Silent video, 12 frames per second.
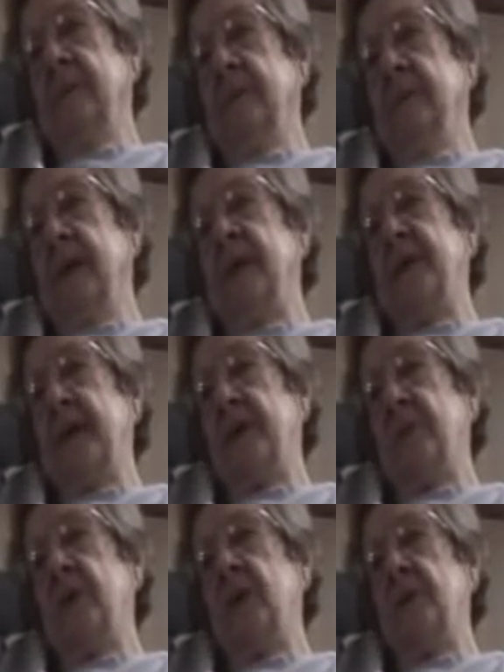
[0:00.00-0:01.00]
my
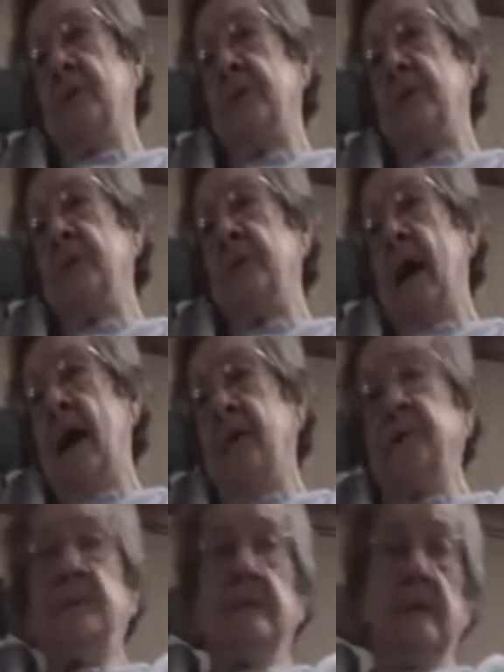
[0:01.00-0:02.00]
dad would always go
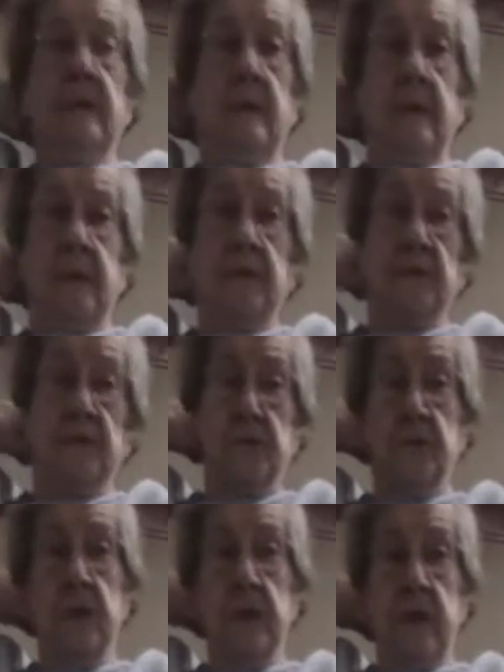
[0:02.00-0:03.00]
out and get the
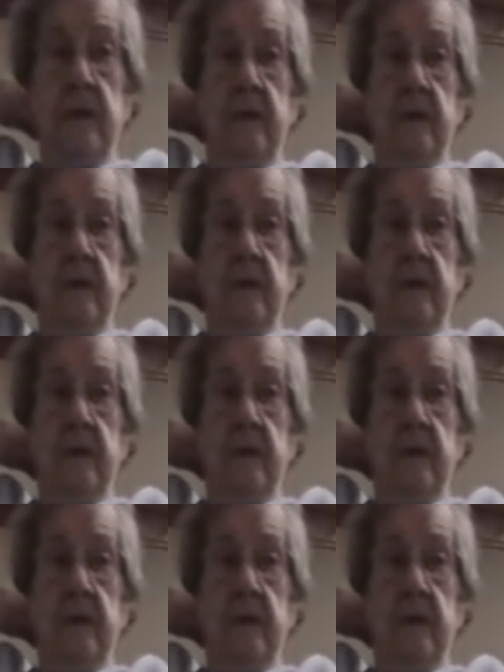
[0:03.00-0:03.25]
tree